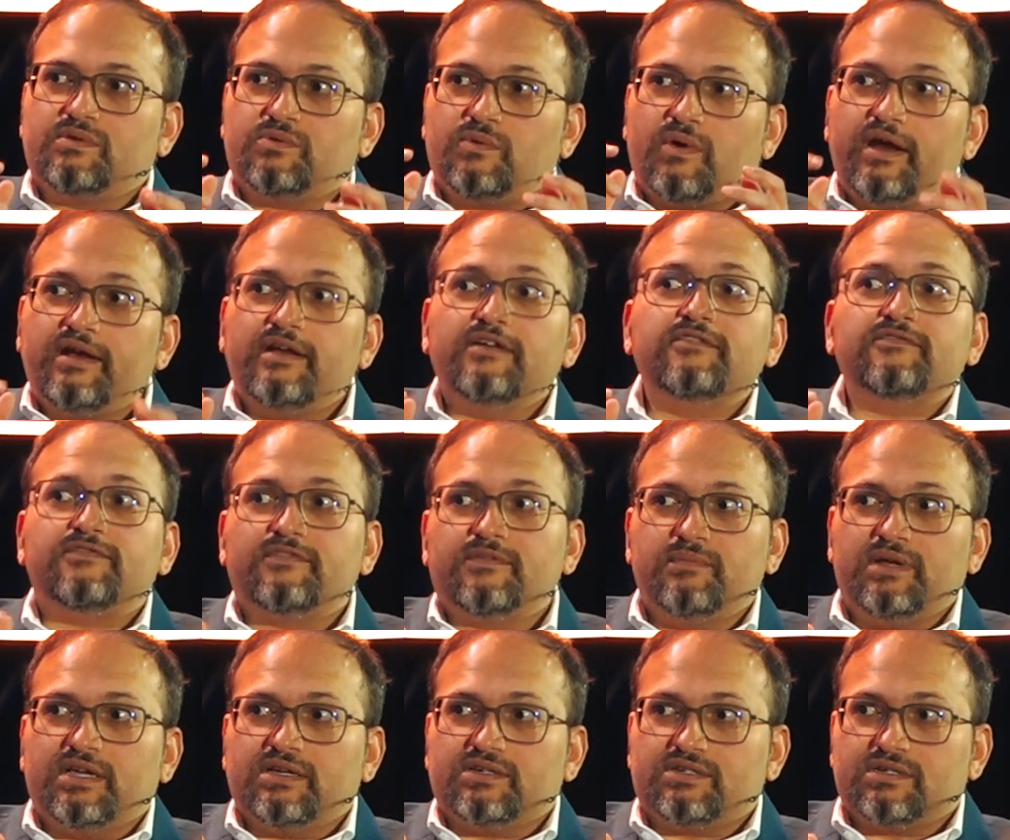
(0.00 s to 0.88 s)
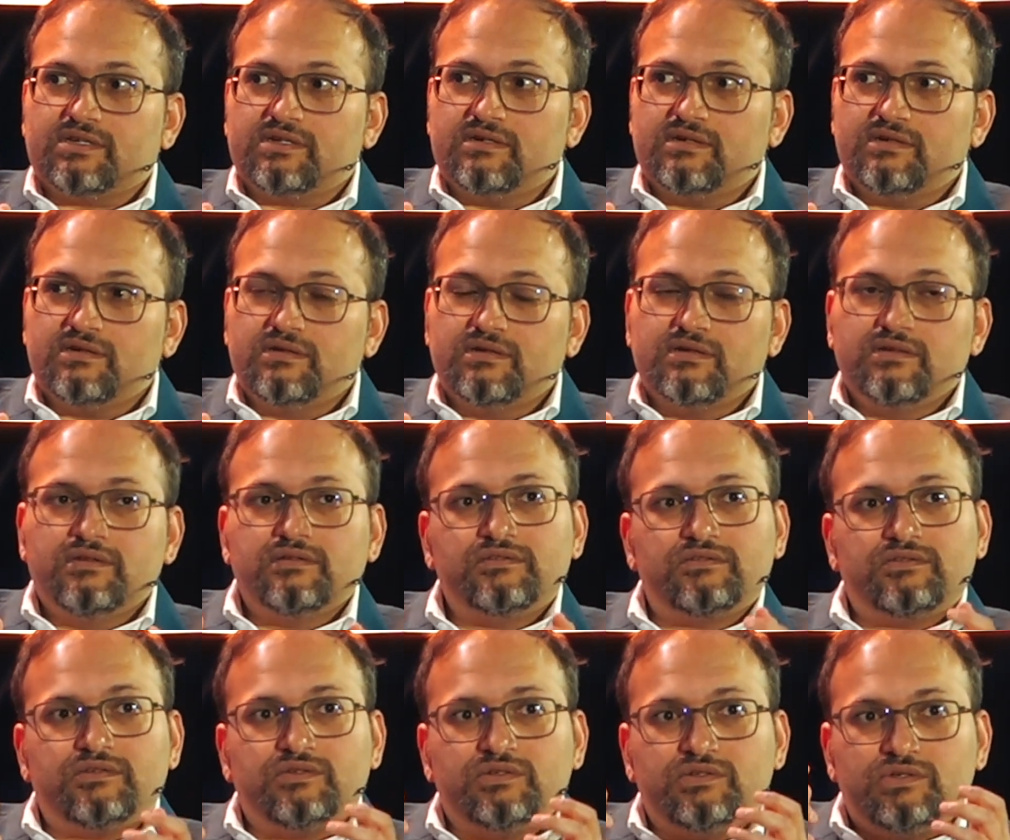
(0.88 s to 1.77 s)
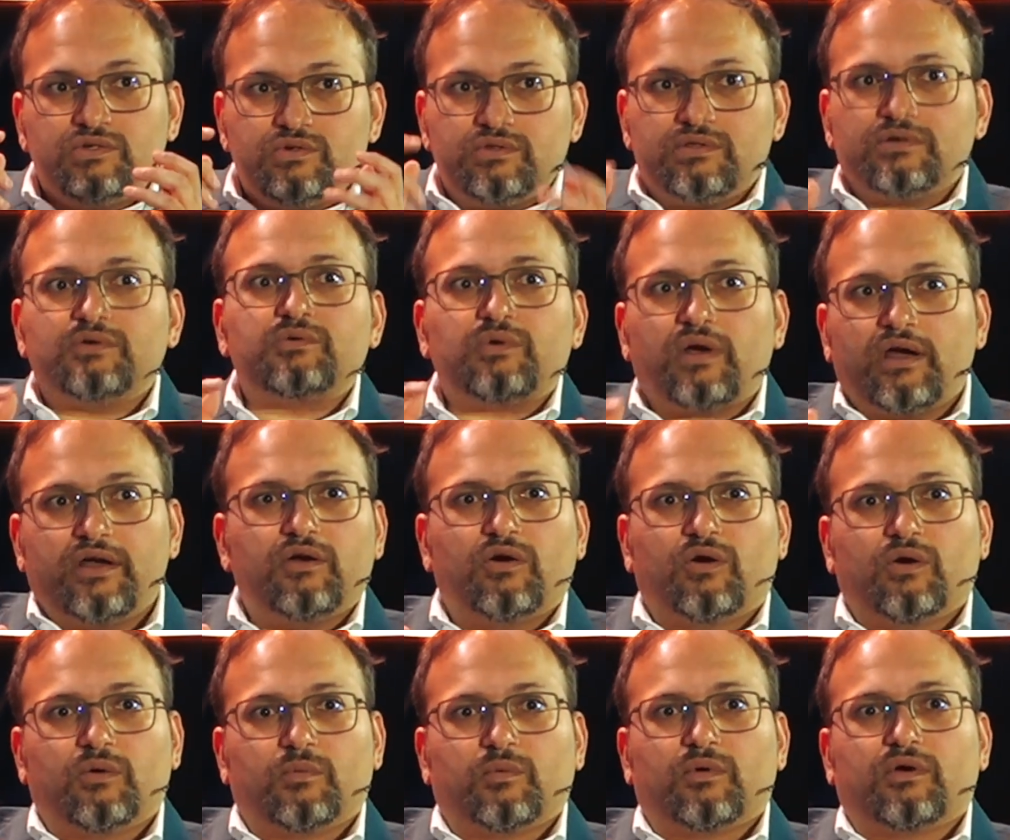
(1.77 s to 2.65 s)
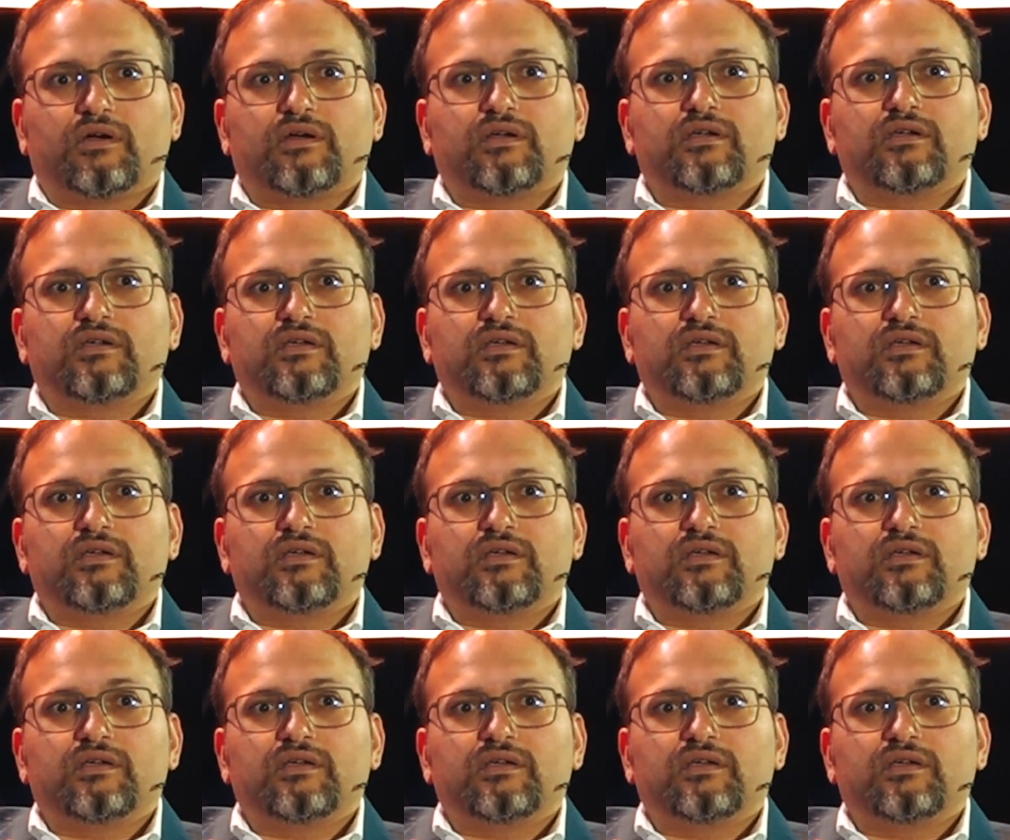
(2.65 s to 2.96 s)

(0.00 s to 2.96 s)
right information, to do the right homework,